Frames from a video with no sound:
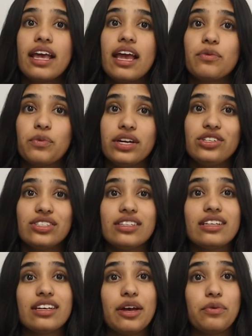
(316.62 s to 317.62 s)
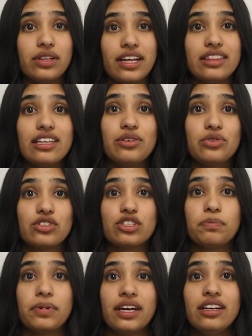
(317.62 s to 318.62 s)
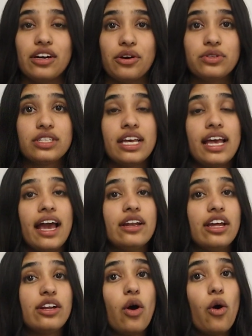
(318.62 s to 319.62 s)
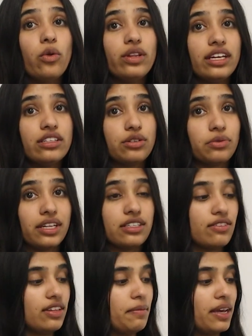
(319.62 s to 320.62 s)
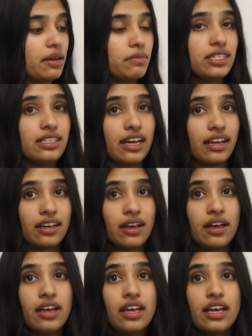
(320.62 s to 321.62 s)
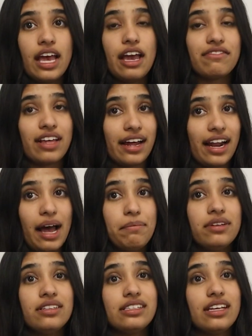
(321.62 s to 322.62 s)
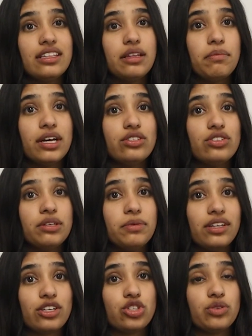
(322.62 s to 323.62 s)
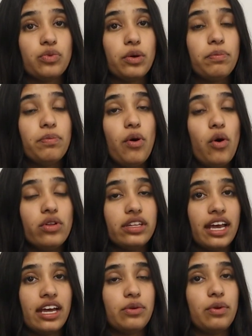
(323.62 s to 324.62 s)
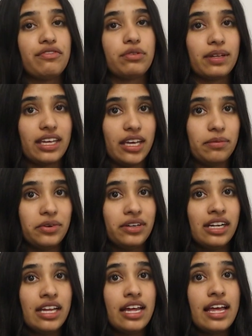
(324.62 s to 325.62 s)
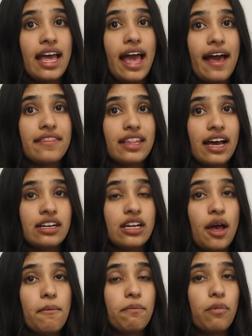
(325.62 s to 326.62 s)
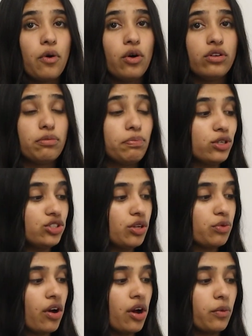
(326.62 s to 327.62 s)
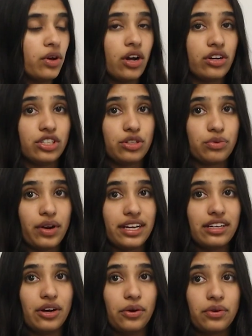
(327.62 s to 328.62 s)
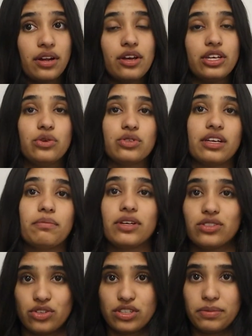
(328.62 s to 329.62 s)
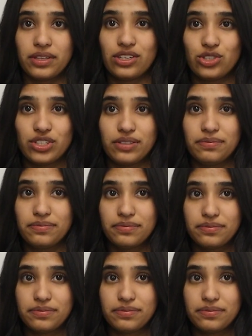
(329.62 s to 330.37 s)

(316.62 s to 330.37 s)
in which it will let the users play notes and it only intervenes when they make a mistake. If that happens, the muscle stimulation will pull the hand away from the keyboard and then push the wrong one onto the right note using muscle stimulation.